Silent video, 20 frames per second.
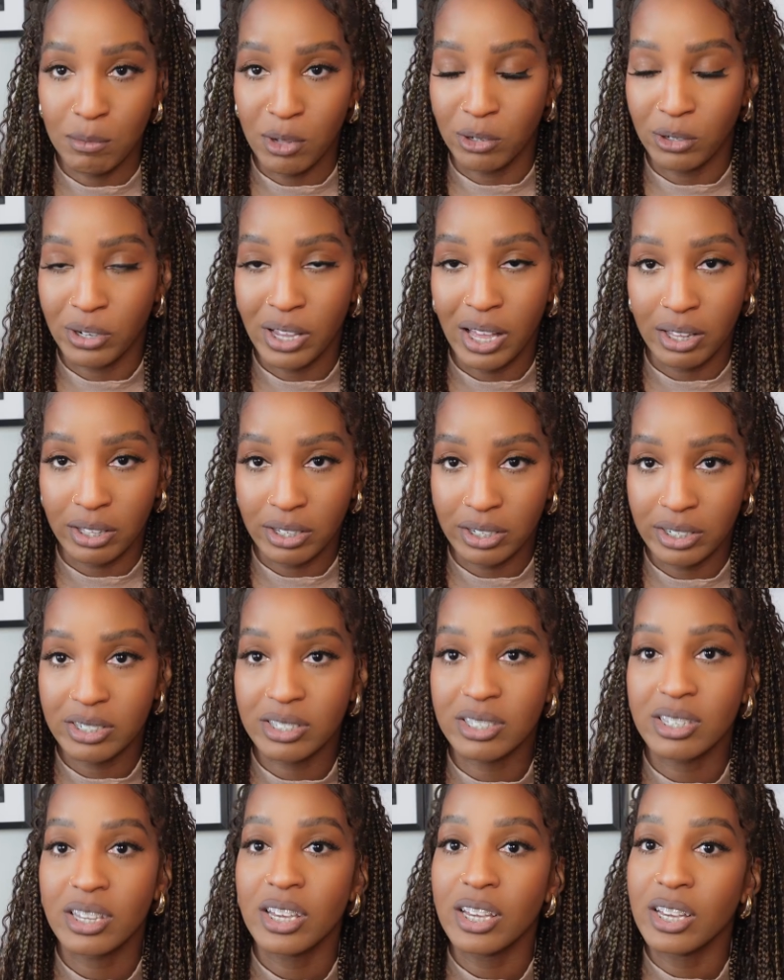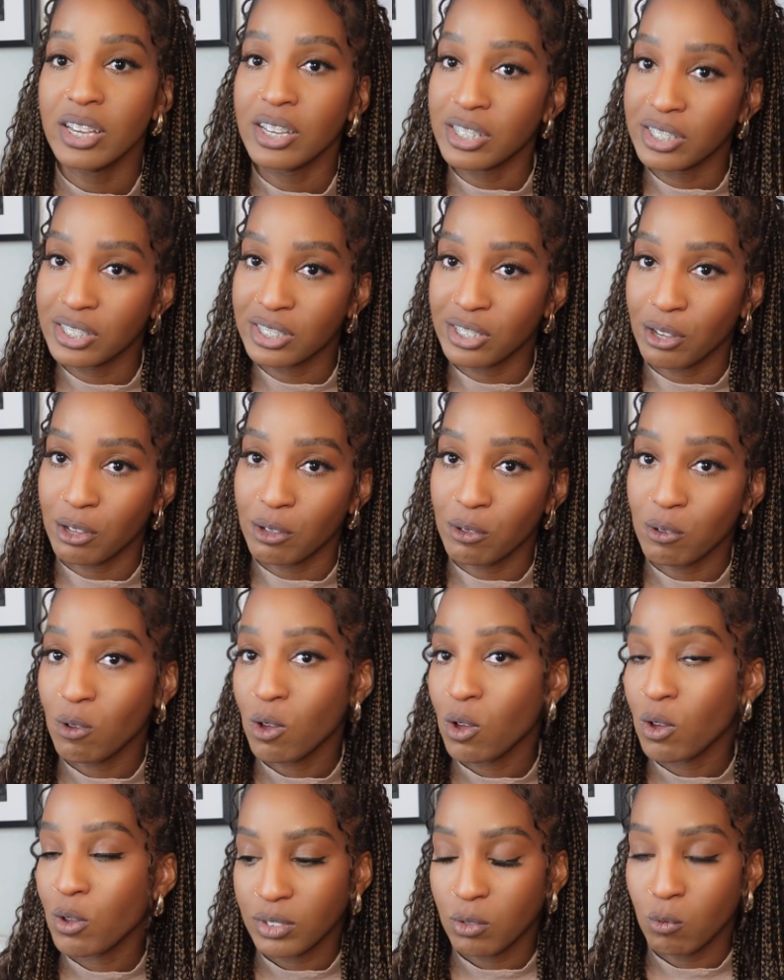old colors. So
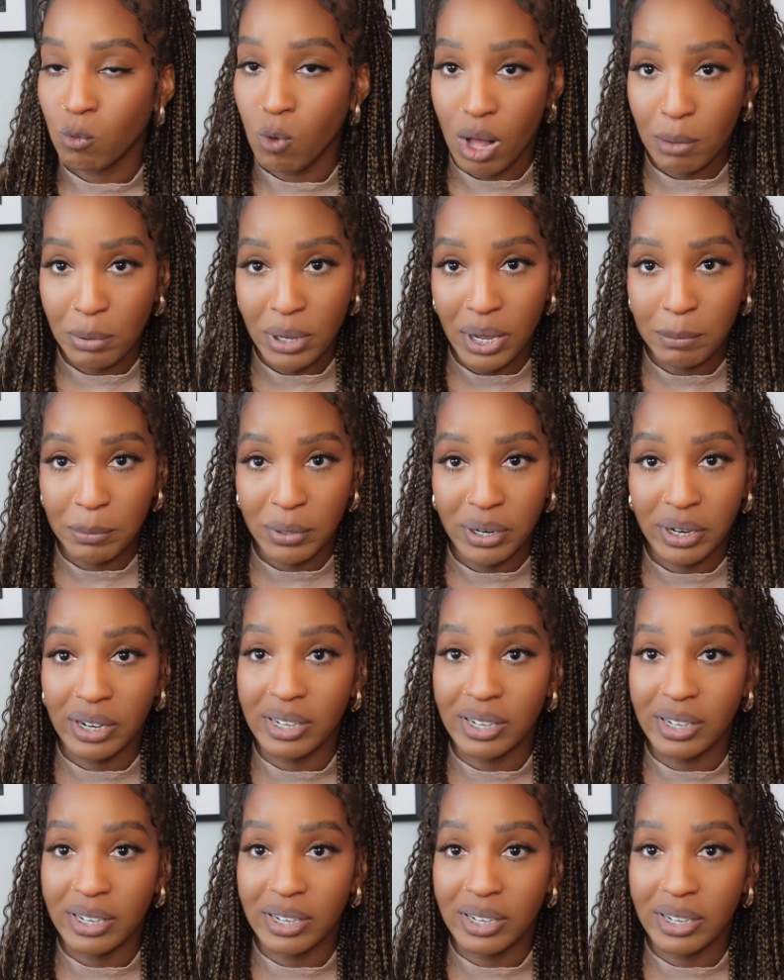wallpaper